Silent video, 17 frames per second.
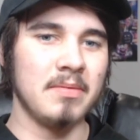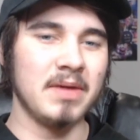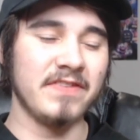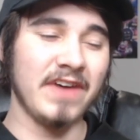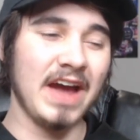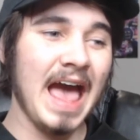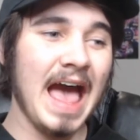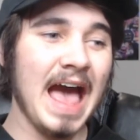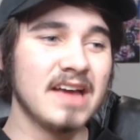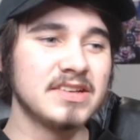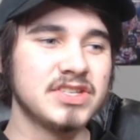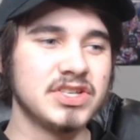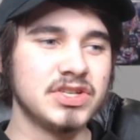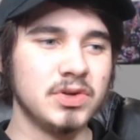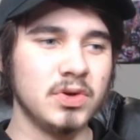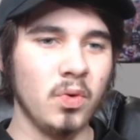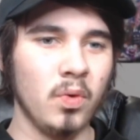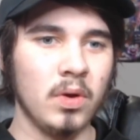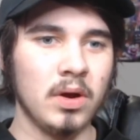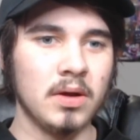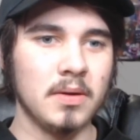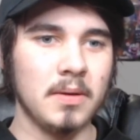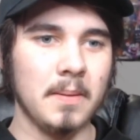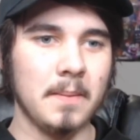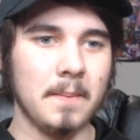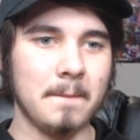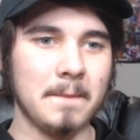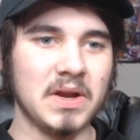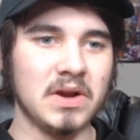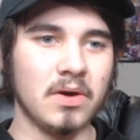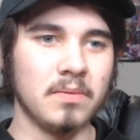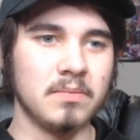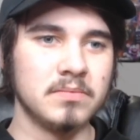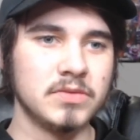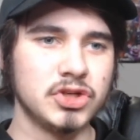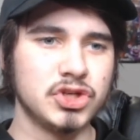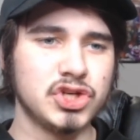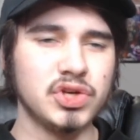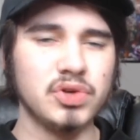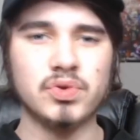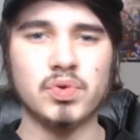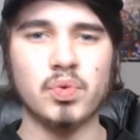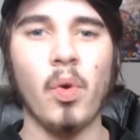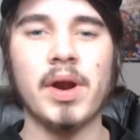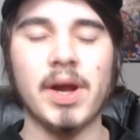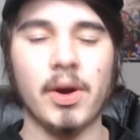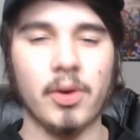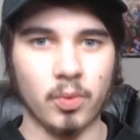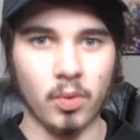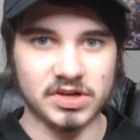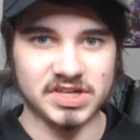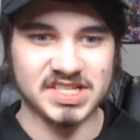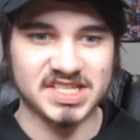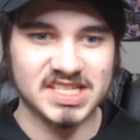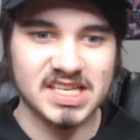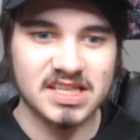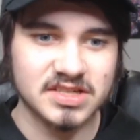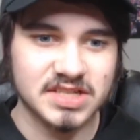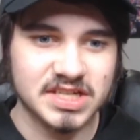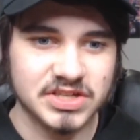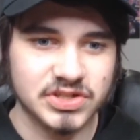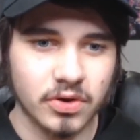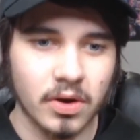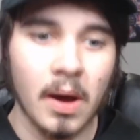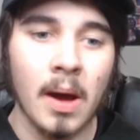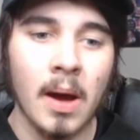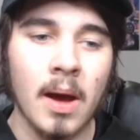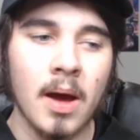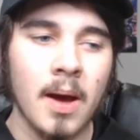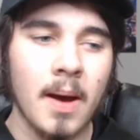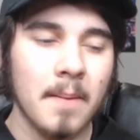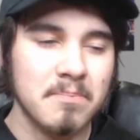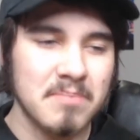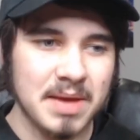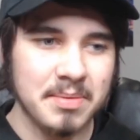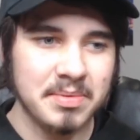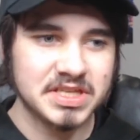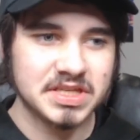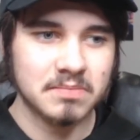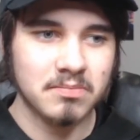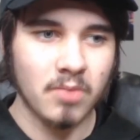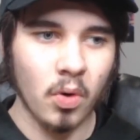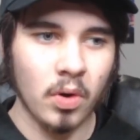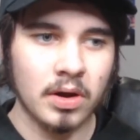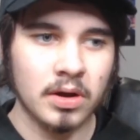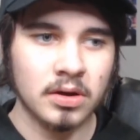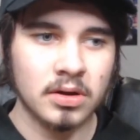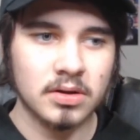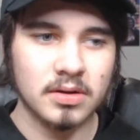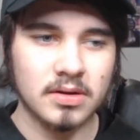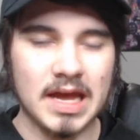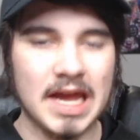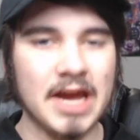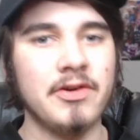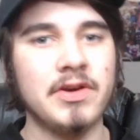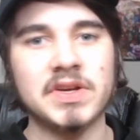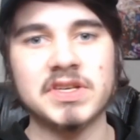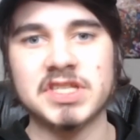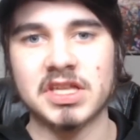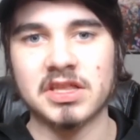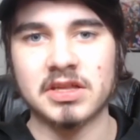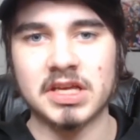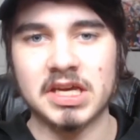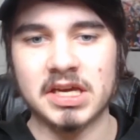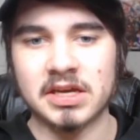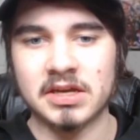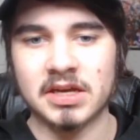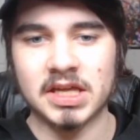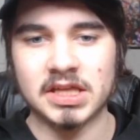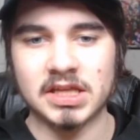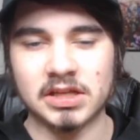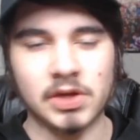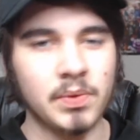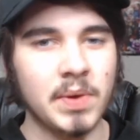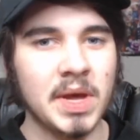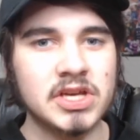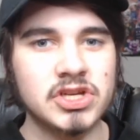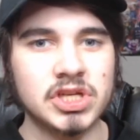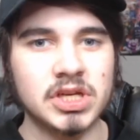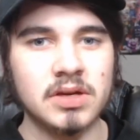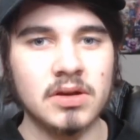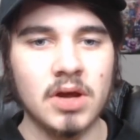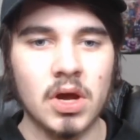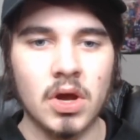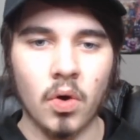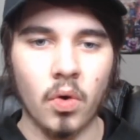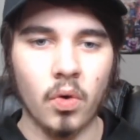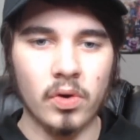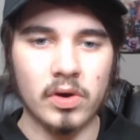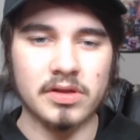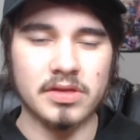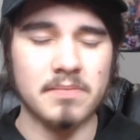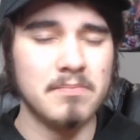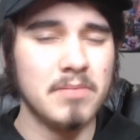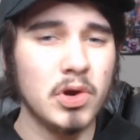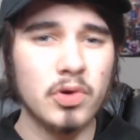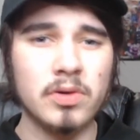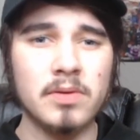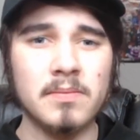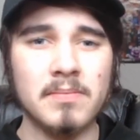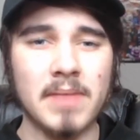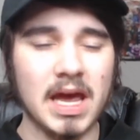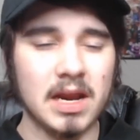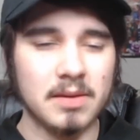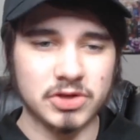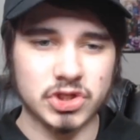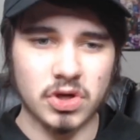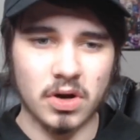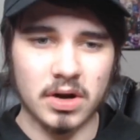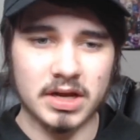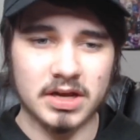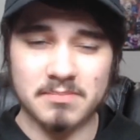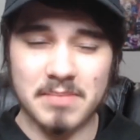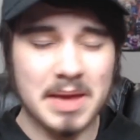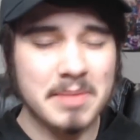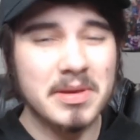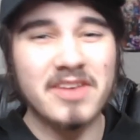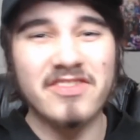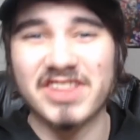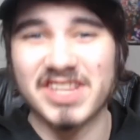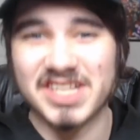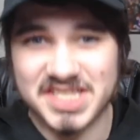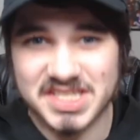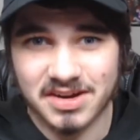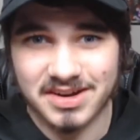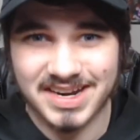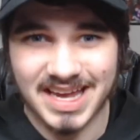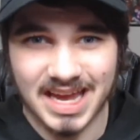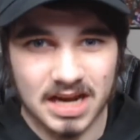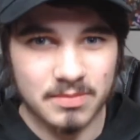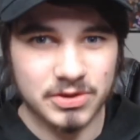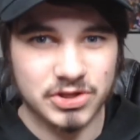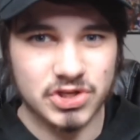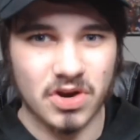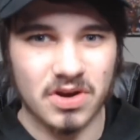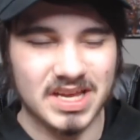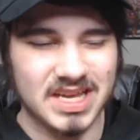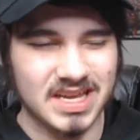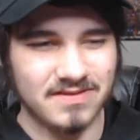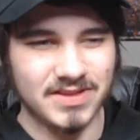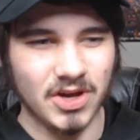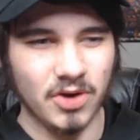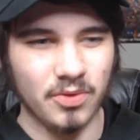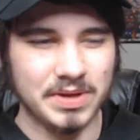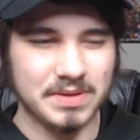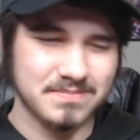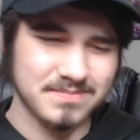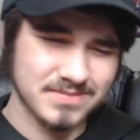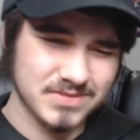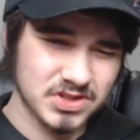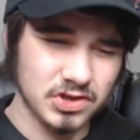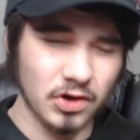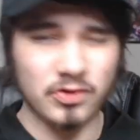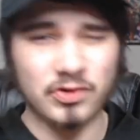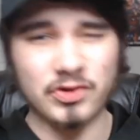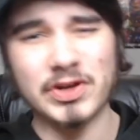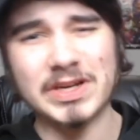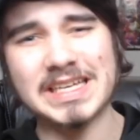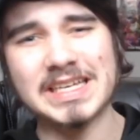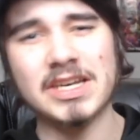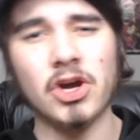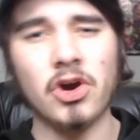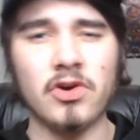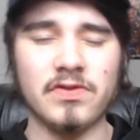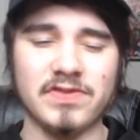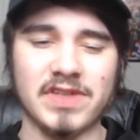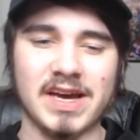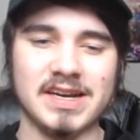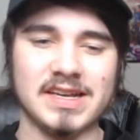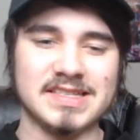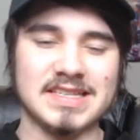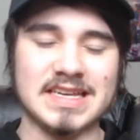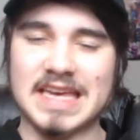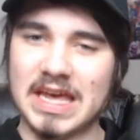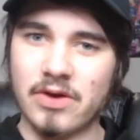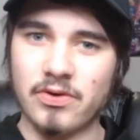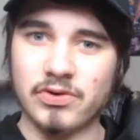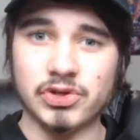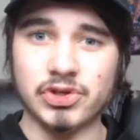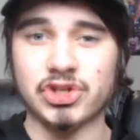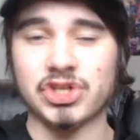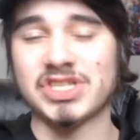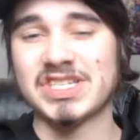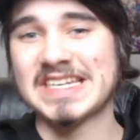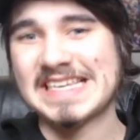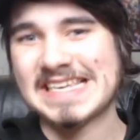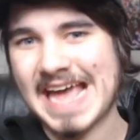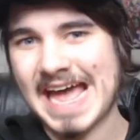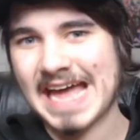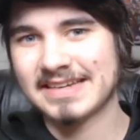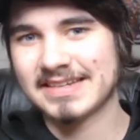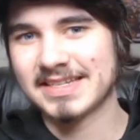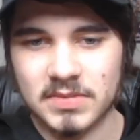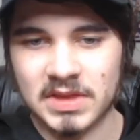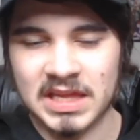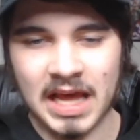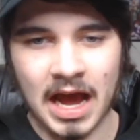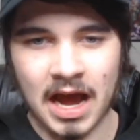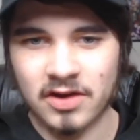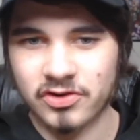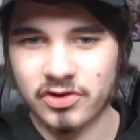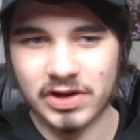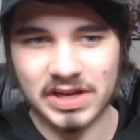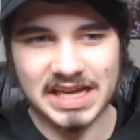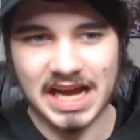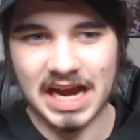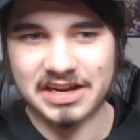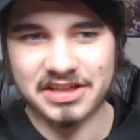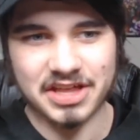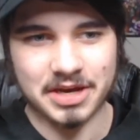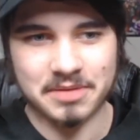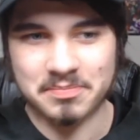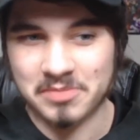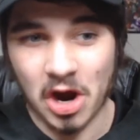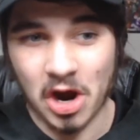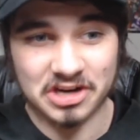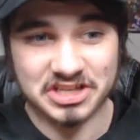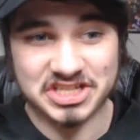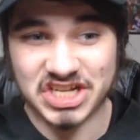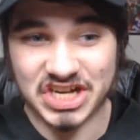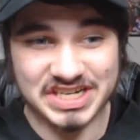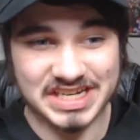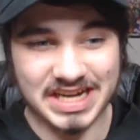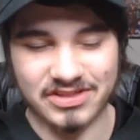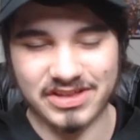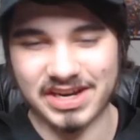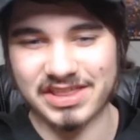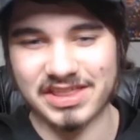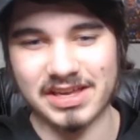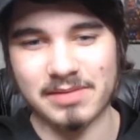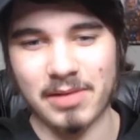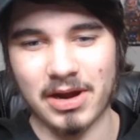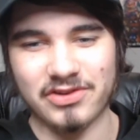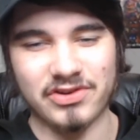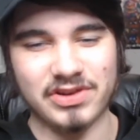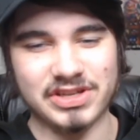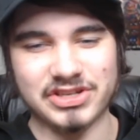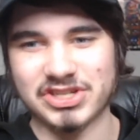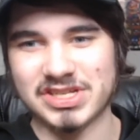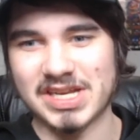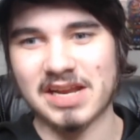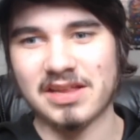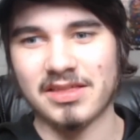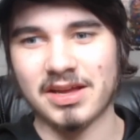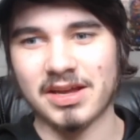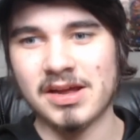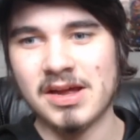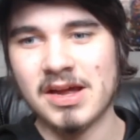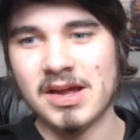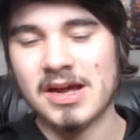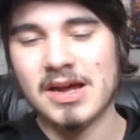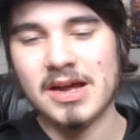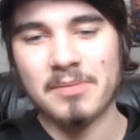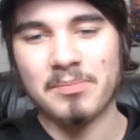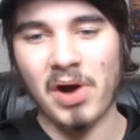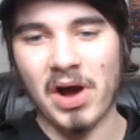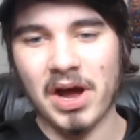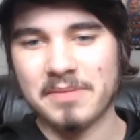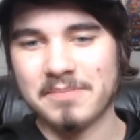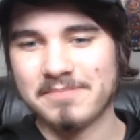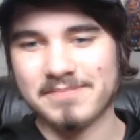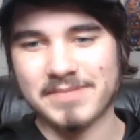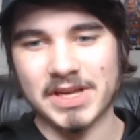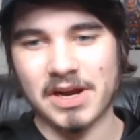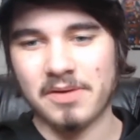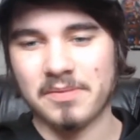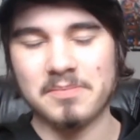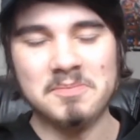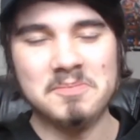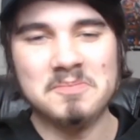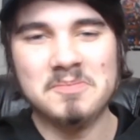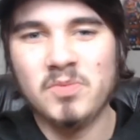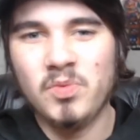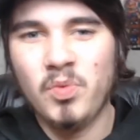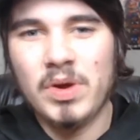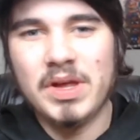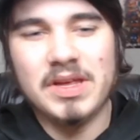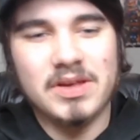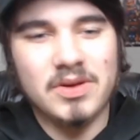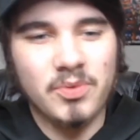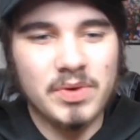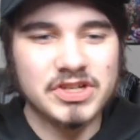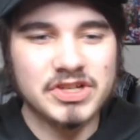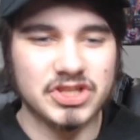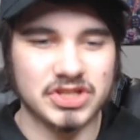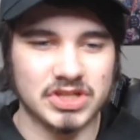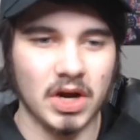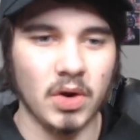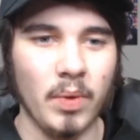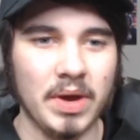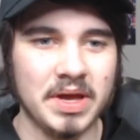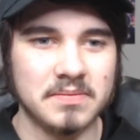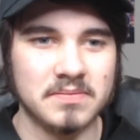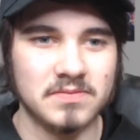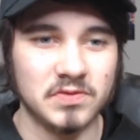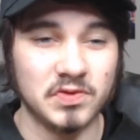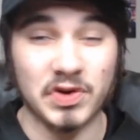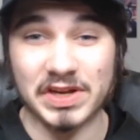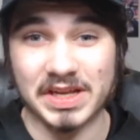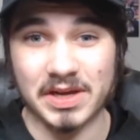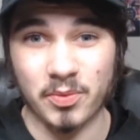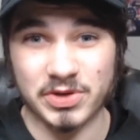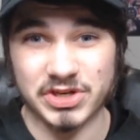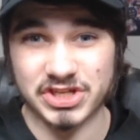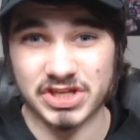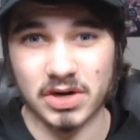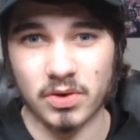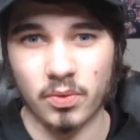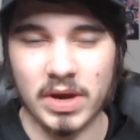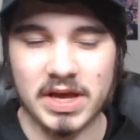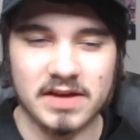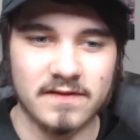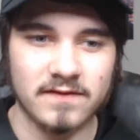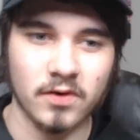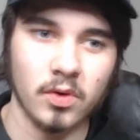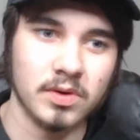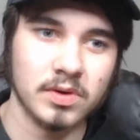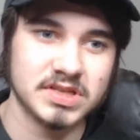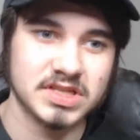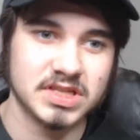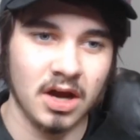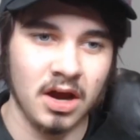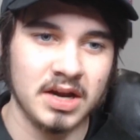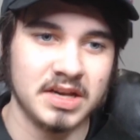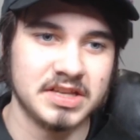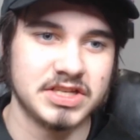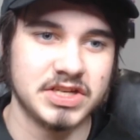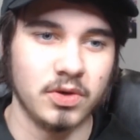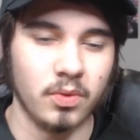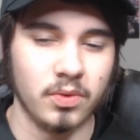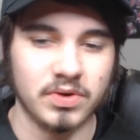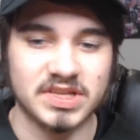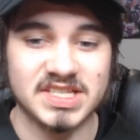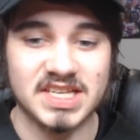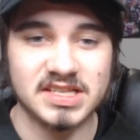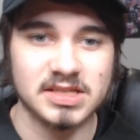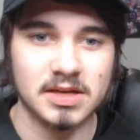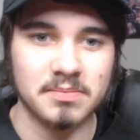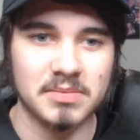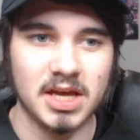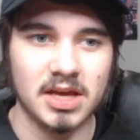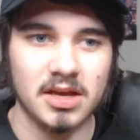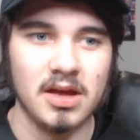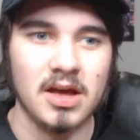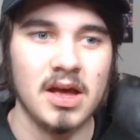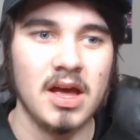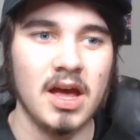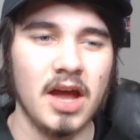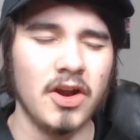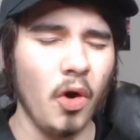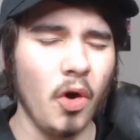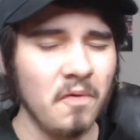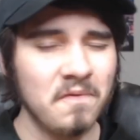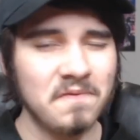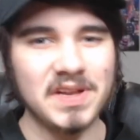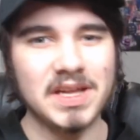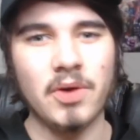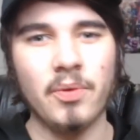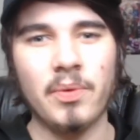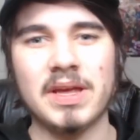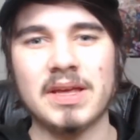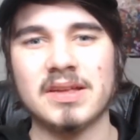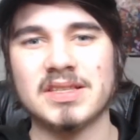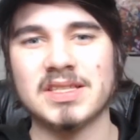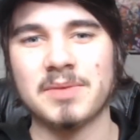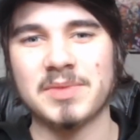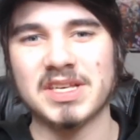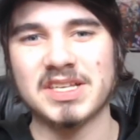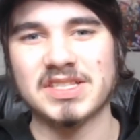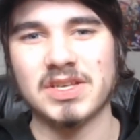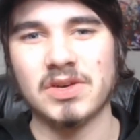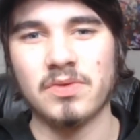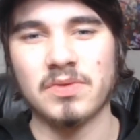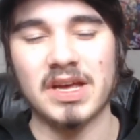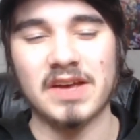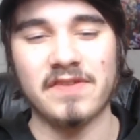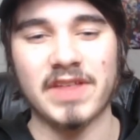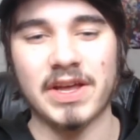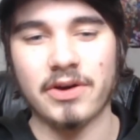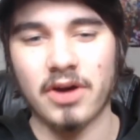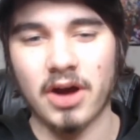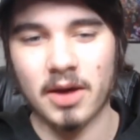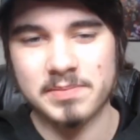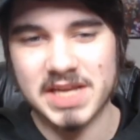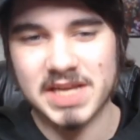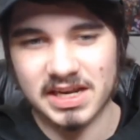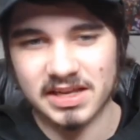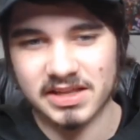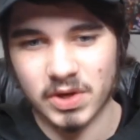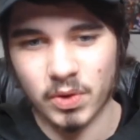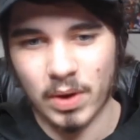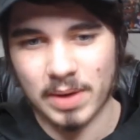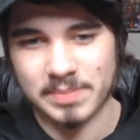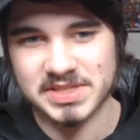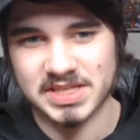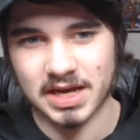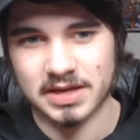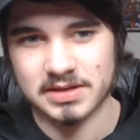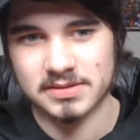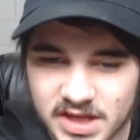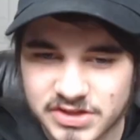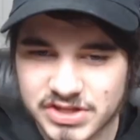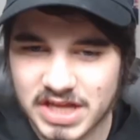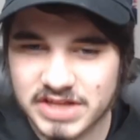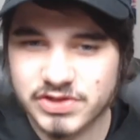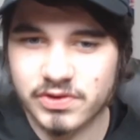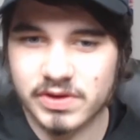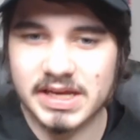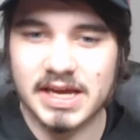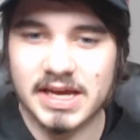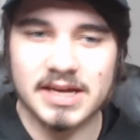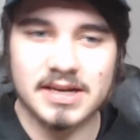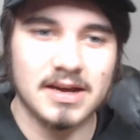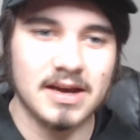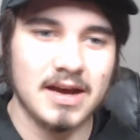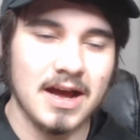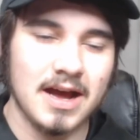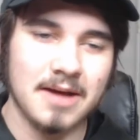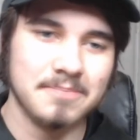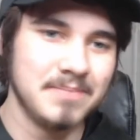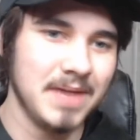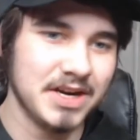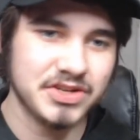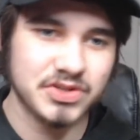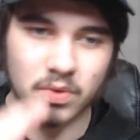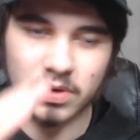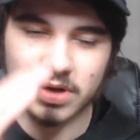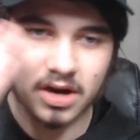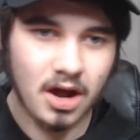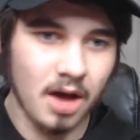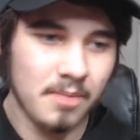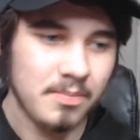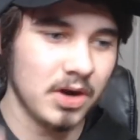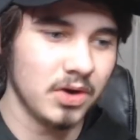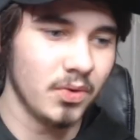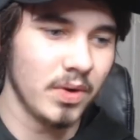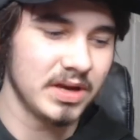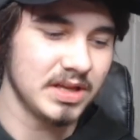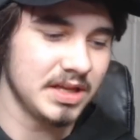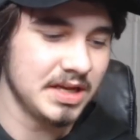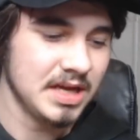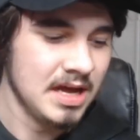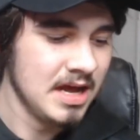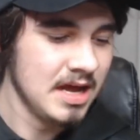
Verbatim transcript: If I had to, you know, choose what I would want to see in the teaser, maybe some more areas in the location, or the moon animatronic, maybe even the sun animatronic, even though we don't really know if that is a character just yet. Yeah, really anything, honestly, now that I think about it, really just anything. But, you know, we just gotta wait. Really, we just gotta wait for Scott and Stillwater to say something, and hopefully we can get something soon if they are updating their website. So that's really it. I just wanted to hop on quickly.